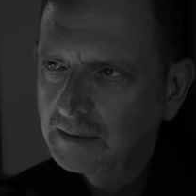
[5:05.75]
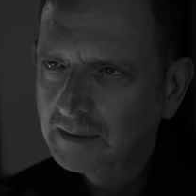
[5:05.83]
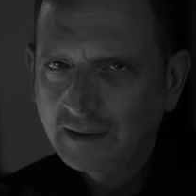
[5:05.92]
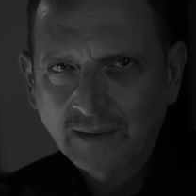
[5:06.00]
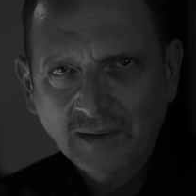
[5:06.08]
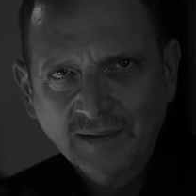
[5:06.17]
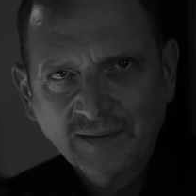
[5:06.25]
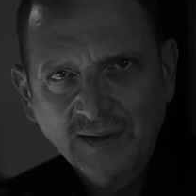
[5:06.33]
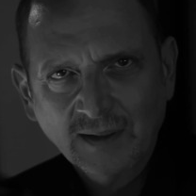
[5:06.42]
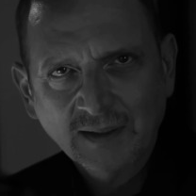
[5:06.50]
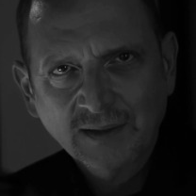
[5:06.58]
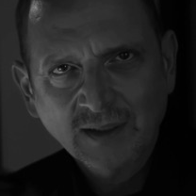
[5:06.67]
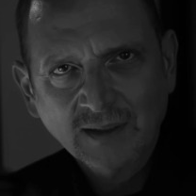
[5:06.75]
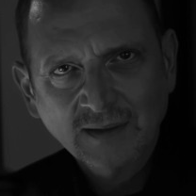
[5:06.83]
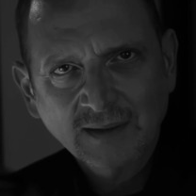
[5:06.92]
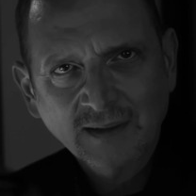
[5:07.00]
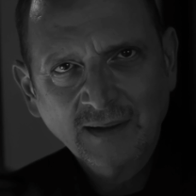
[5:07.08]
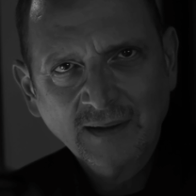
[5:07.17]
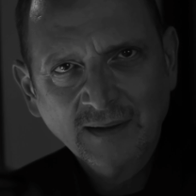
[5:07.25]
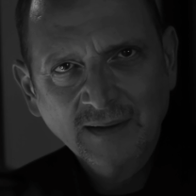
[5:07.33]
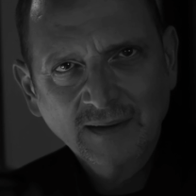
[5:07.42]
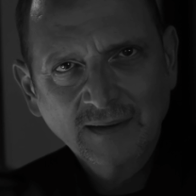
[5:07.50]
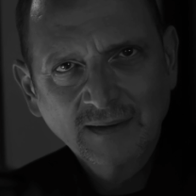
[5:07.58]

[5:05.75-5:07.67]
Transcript: although I fairly chuckled at heart.